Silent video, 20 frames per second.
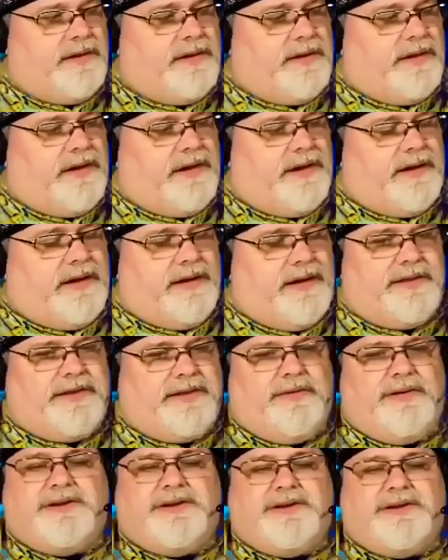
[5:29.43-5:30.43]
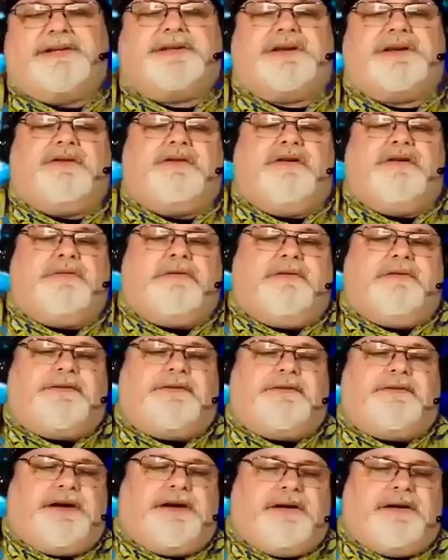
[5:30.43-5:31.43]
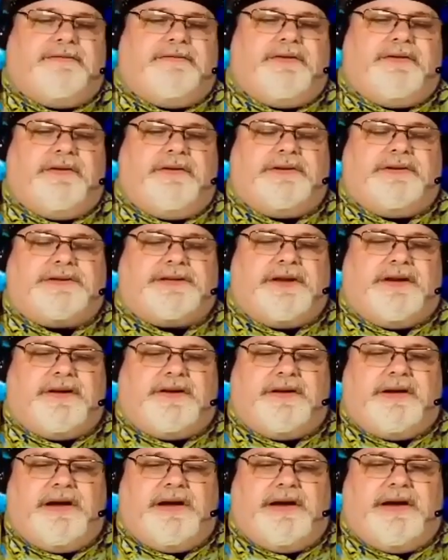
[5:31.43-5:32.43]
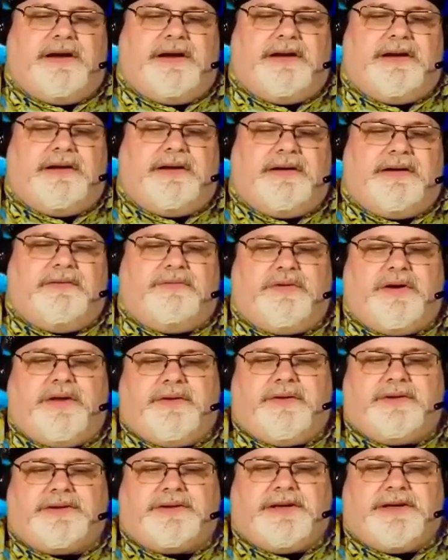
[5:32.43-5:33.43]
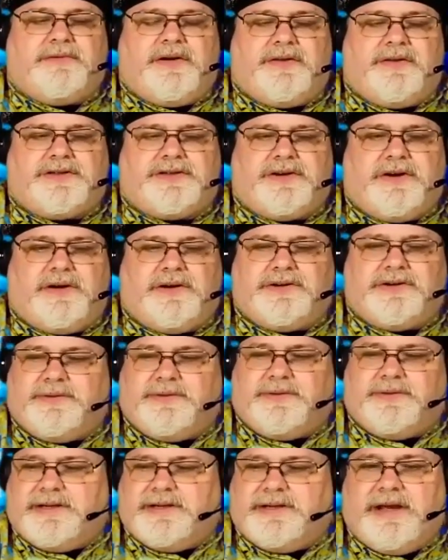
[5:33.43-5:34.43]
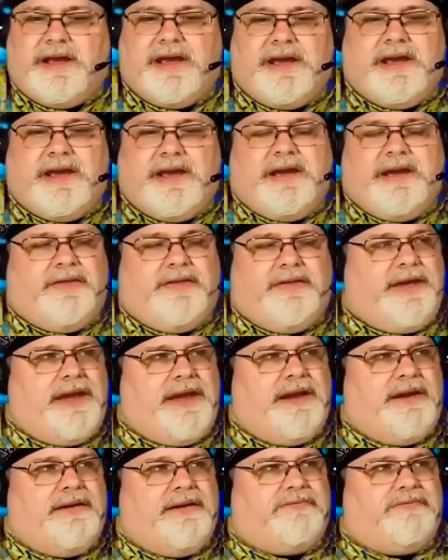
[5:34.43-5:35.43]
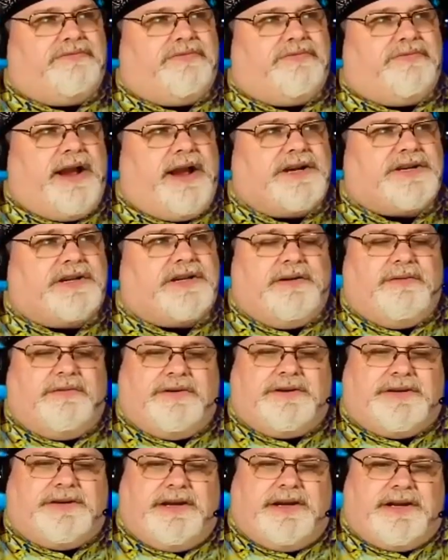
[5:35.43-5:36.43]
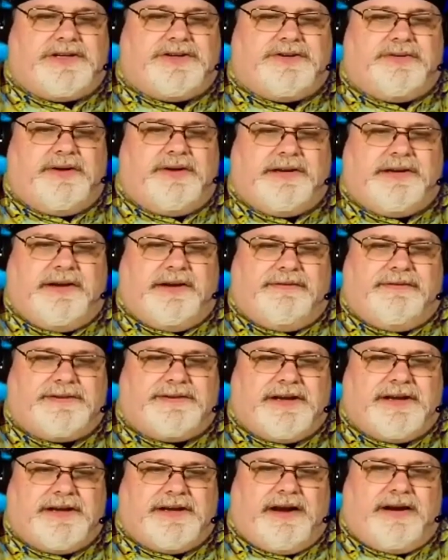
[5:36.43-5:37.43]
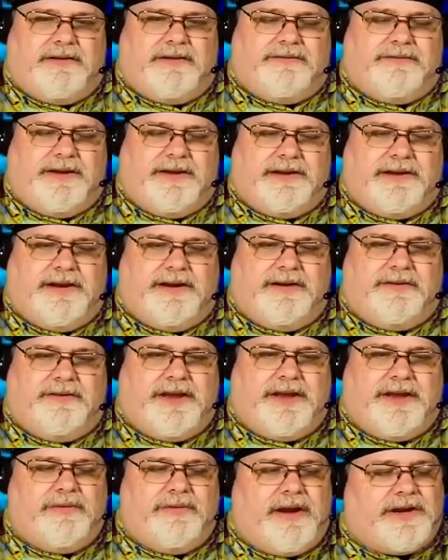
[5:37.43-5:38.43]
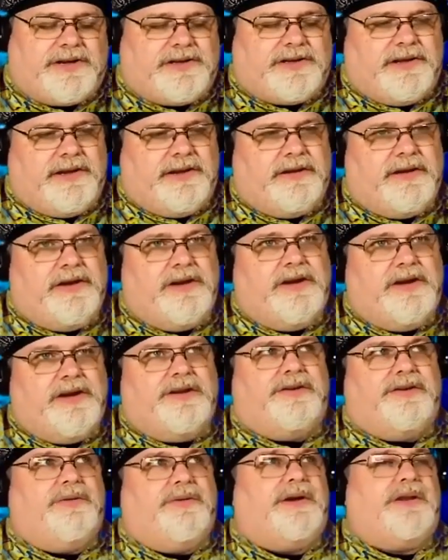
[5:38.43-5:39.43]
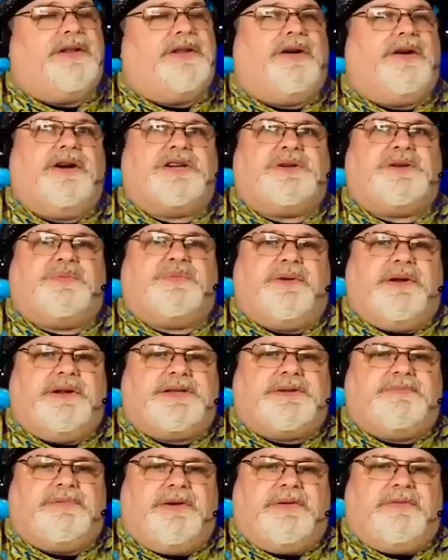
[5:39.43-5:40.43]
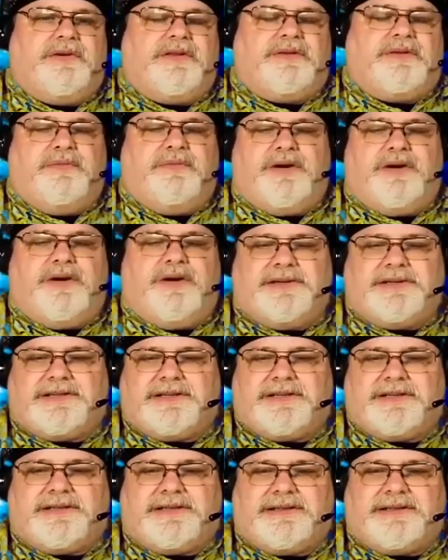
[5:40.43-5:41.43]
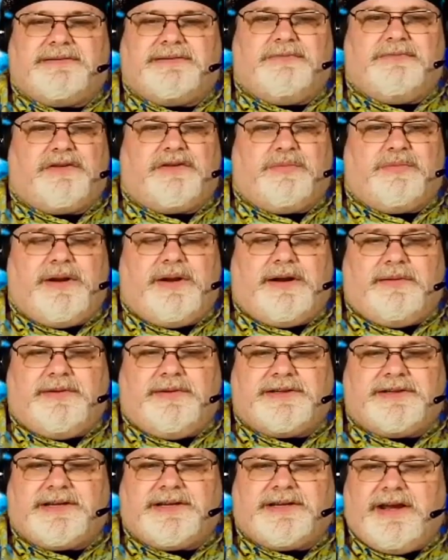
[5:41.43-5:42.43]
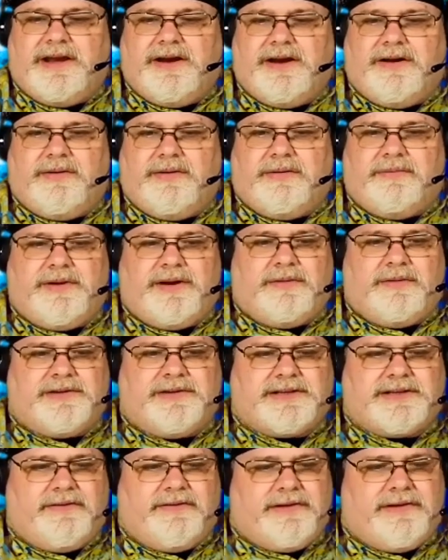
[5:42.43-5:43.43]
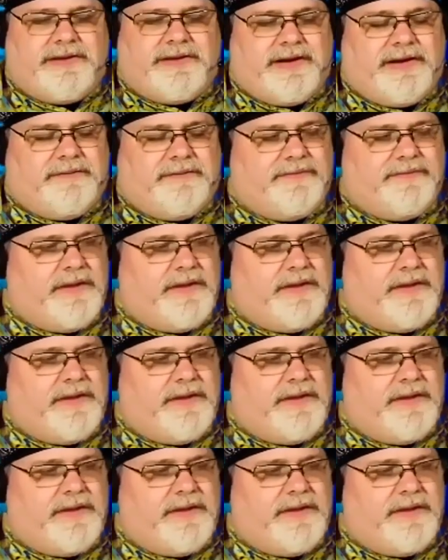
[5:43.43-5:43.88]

Uh, there is this uh, group of photographers, uh, brother team called the Starn Twins, and they, actually were deconstructing photography. You know, they were actually doing large prints, but with minimalist with minimalist gear and minimalist everything.